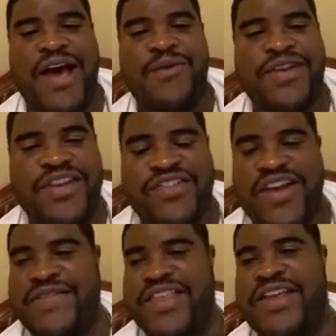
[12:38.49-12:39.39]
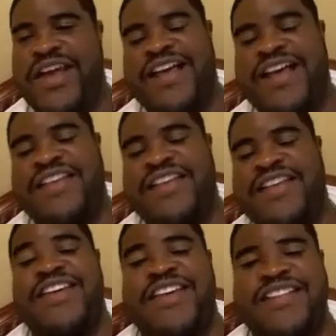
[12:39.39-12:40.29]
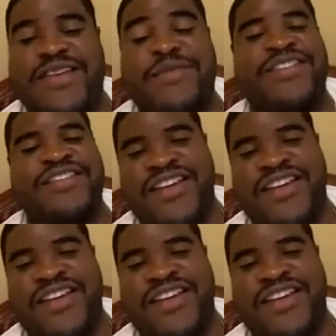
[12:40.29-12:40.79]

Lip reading: I would have drafted Isaiah Simmons.